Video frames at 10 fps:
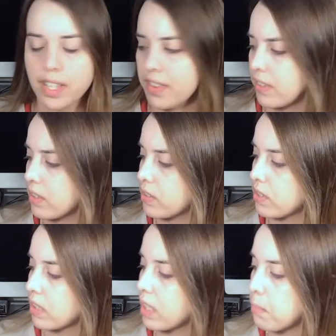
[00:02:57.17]
I think
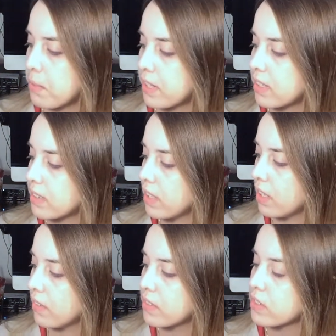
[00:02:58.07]
there's a couple things that you
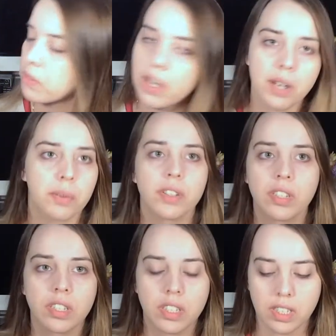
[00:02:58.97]
haven't, so I will
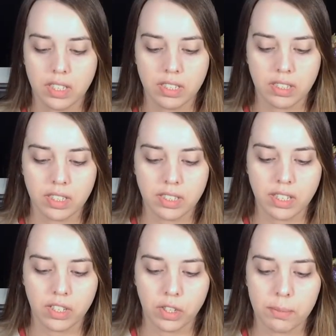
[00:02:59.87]

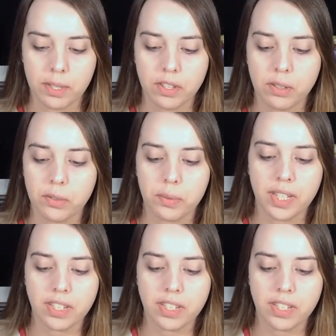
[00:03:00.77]
tell you about those when we